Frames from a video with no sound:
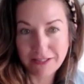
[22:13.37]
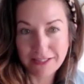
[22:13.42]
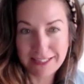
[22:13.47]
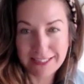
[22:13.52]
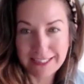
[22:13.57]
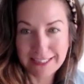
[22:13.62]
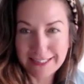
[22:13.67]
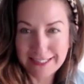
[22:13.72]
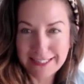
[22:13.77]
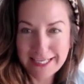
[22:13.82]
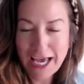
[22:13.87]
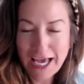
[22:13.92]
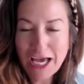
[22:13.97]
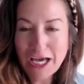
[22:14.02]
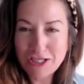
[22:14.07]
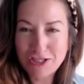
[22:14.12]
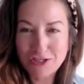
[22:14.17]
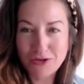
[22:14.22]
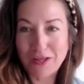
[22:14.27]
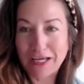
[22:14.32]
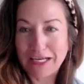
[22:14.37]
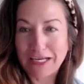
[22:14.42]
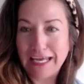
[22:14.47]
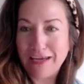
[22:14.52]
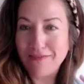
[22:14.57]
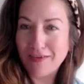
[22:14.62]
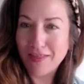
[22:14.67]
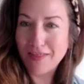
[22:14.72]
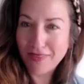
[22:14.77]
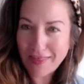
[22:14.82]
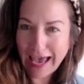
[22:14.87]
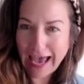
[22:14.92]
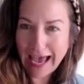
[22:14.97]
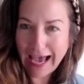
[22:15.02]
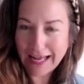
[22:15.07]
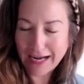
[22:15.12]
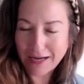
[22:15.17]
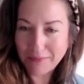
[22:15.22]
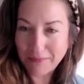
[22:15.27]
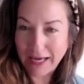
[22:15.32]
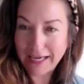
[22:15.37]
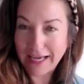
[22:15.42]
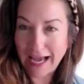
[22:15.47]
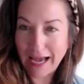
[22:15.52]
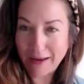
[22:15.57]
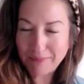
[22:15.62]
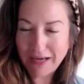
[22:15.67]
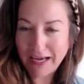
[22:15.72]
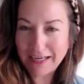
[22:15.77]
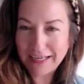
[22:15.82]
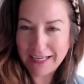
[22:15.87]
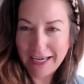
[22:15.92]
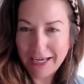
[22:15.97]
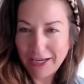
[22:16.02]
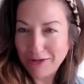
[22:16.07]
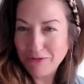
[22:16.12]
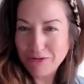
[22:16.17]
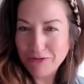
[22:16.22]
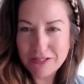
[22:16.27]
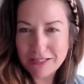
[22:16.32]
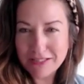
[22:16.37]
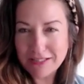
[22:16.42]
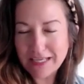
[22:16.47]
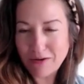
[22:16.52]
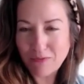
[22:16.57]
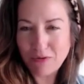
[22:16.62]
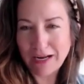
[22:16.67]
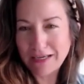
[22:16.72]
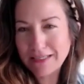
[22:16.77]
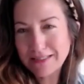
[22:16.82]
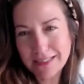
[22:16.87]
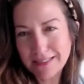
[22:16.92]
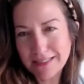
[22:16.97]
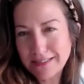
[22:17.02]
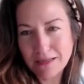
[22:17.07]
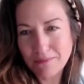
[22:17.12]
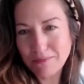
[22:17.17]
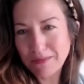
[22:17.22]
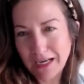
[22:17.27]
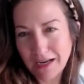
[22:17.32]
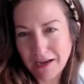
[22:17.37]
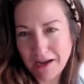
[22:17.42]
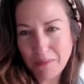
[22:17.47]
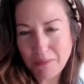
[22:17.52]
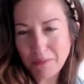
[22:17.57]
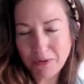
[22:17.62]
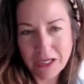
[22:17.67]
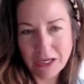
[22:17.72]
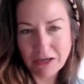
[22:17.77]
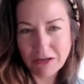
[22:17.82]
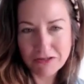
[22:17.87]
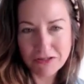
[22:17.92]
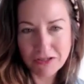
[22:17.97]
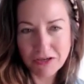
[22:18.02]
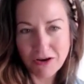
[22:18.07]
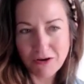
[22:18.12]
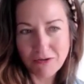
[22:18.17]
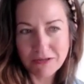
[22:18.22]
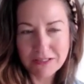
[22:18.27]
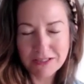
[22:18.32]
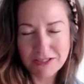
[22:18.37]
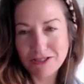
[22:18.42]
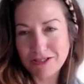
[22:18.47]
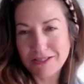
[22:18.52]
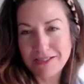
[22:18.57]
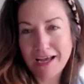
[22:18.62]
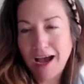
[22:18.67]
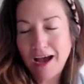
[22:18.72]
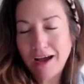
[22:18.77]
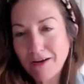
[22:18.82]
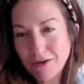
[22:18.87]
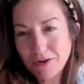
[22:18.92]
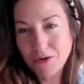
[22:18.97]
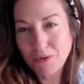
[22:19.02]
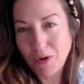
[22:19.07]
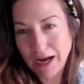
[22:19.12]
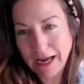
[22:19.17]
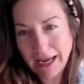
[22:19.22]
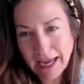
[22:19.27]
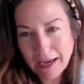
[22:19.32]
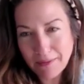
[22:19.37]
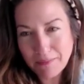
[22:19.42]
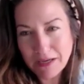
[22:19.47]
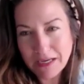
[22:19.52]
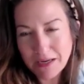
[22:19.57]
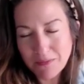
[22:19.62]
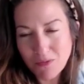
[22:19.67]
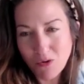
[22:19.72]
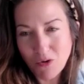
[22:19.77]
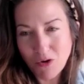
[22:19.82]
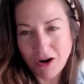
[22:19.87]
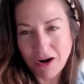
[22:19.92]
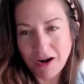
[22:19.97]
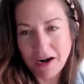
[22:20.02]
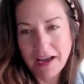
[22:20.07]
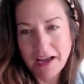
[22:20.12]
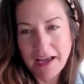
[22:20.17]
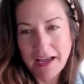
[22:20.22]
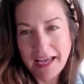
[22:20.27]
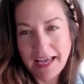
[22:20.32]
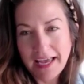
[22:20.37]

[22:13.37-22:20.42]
instance. So then even that, I'm like, I'm not, who's to say what I said something a couple years ago is just not who I am anymore,